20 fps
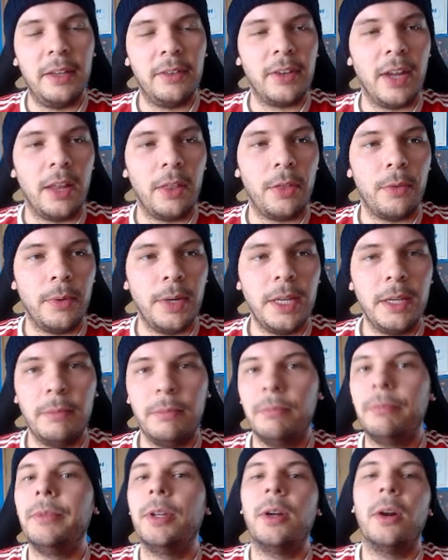It's got
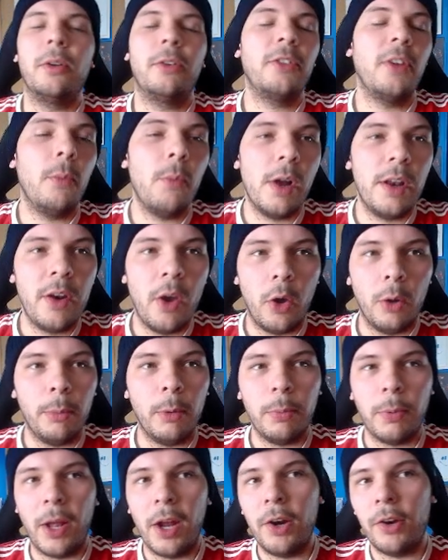3, somewhat
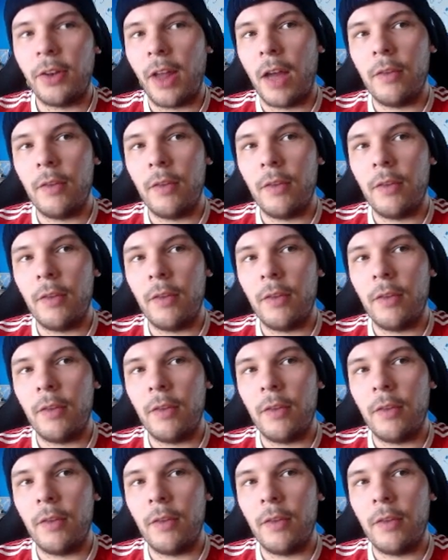notable players,